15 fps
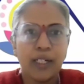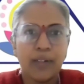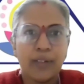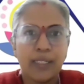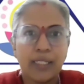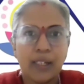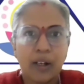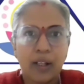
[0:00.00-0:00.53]
like to
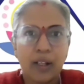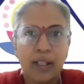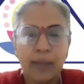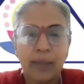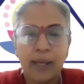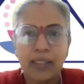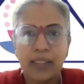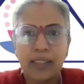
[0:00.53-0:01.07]
request
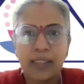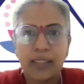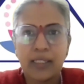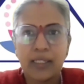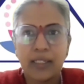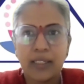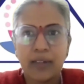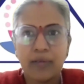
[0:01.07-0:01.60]
all the
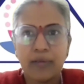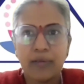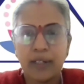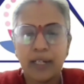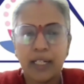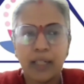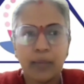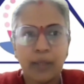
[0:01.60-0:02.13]
masters
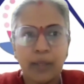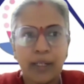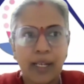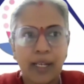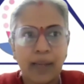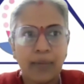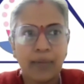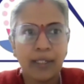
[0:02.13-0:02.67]
if
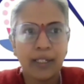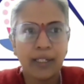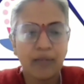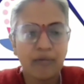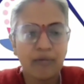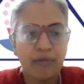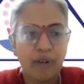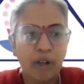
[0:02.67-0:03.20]
anybody
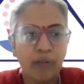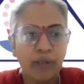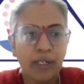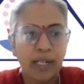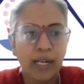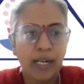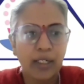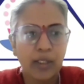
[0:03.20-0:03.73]
can come
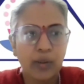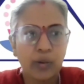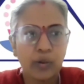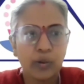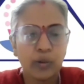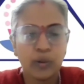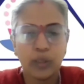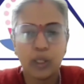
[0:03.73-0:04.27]
forward and
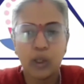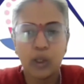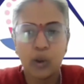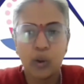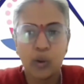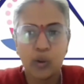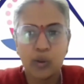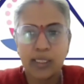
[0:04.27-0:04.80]
do
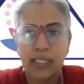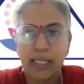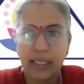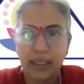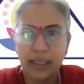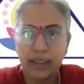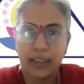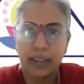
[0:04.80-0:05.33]

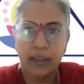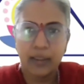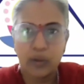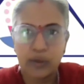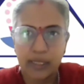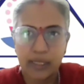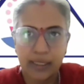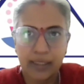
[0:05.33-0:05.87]
hosting
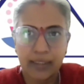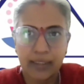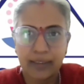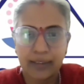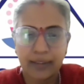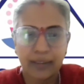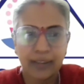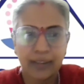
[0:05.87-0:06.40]

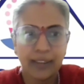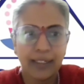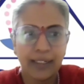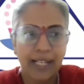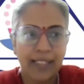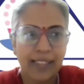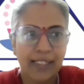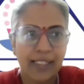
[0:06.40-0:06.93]
the
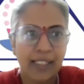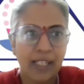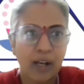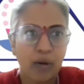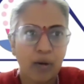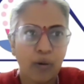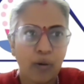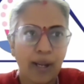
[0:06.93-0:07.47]

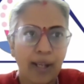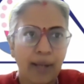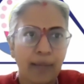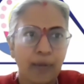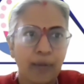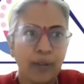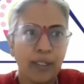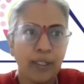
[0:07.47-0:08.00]
classes how
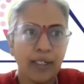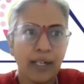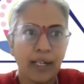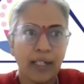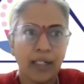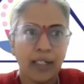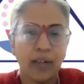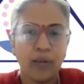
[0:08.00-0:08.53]
I am
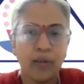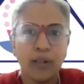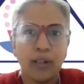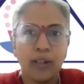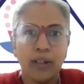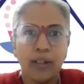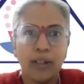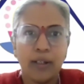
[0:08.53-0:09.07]
doing right
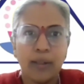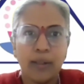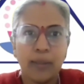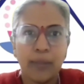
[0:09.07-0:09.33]
now